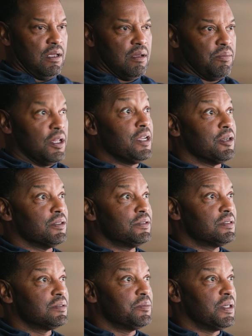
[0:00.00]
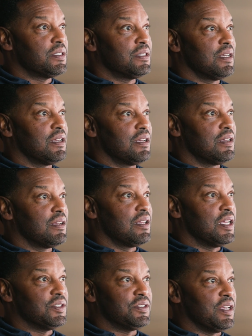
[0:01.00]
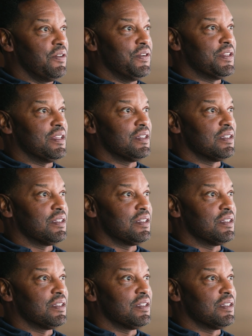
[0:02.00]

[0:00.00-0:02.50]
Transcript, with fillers: players, but it's everything.